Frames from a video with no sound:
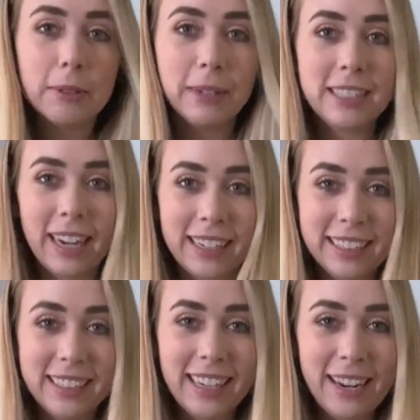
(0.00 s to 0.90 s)
my
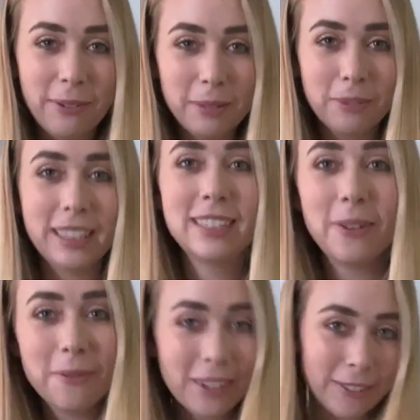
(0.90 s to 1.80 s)
jackets I want to bring
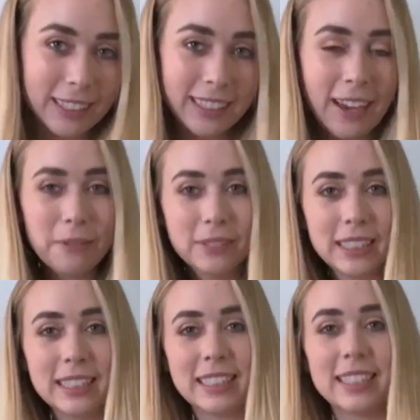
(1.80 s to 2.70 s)
don't work with all the
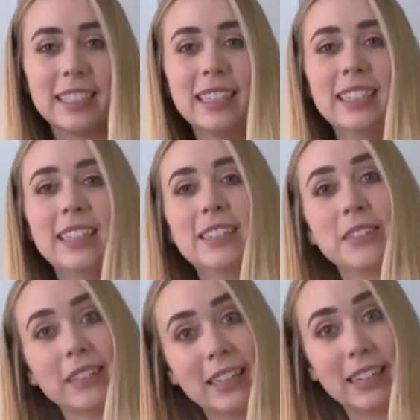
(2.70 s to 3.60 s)
outfits.
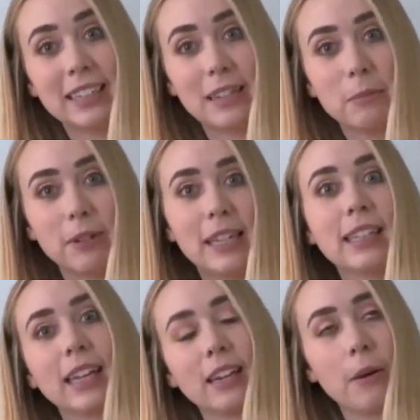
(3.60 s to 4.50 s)
So then I end up bringing
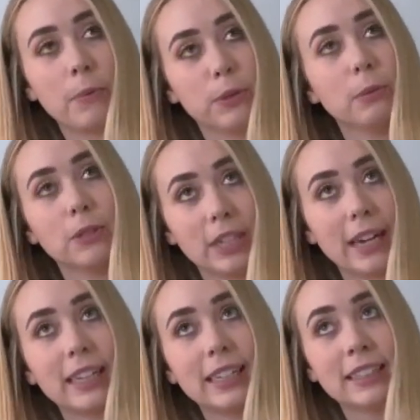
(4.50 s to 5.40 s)
like multiple
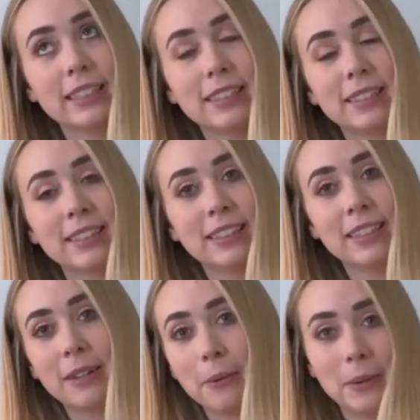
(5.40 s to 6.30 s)
jackets,
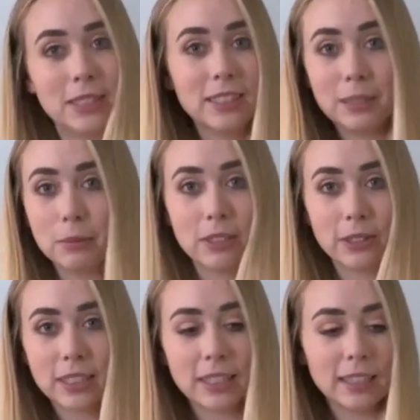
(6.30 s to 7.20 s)
which seems so
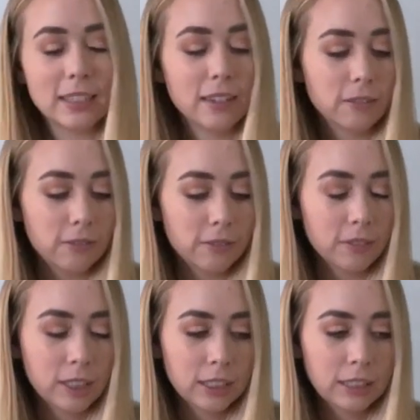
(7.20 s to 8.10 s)
excessive.
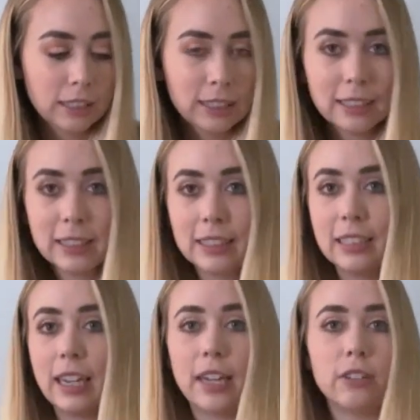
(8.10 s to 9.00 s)

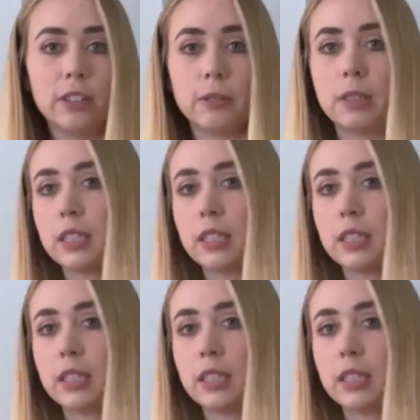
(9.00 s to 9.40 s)
I don't know.